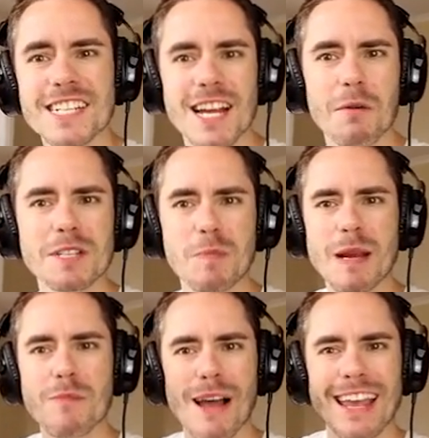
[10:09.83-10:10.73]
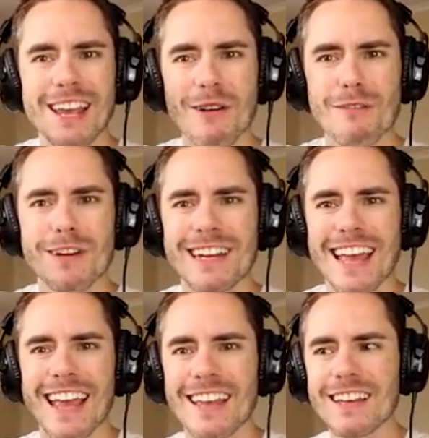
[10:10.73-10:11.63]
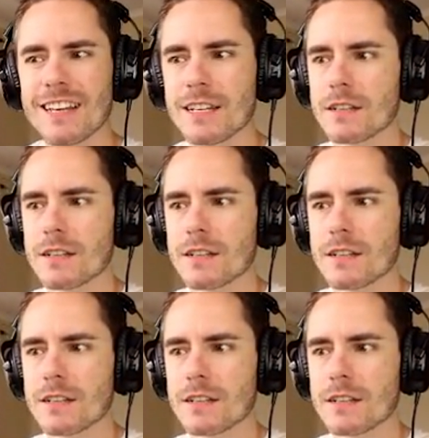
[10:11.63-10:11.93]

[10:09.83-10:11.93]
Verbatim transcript: Someone's been by here every day.